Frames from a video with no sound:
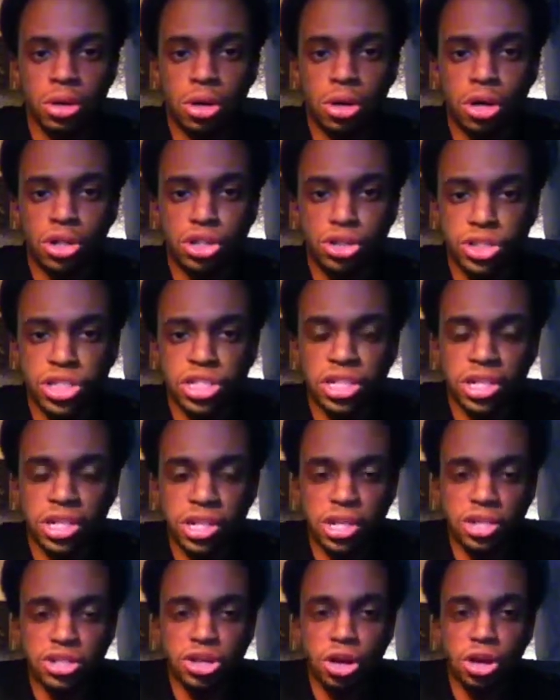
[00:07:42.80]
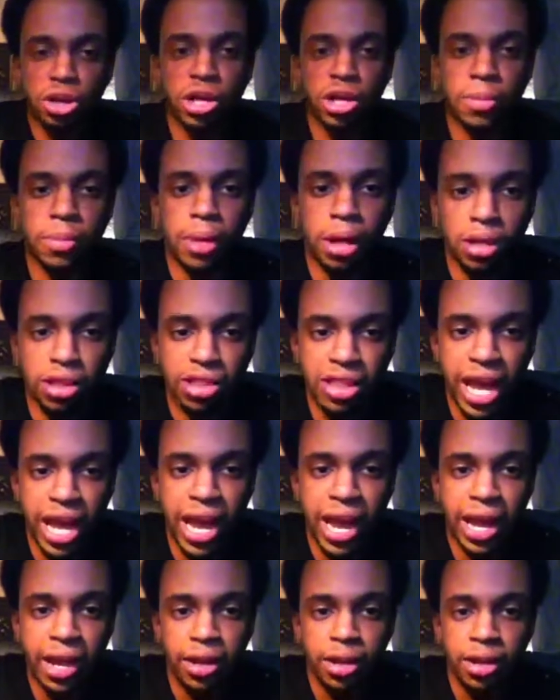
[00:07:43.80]
are you sitting here talking about
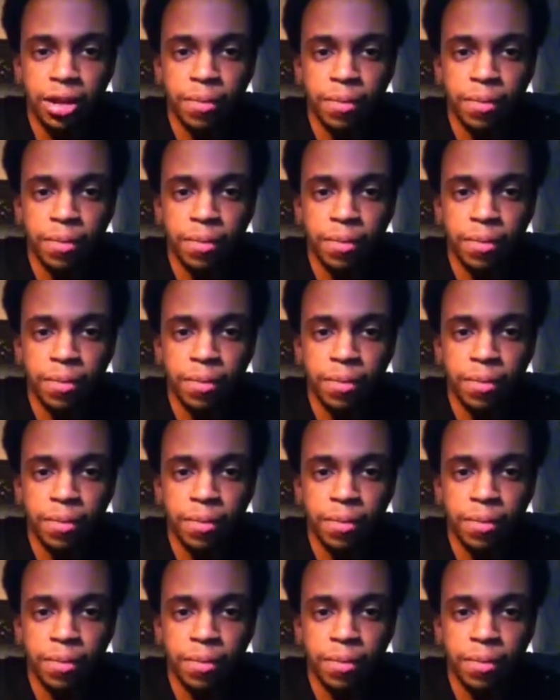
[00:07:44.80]
that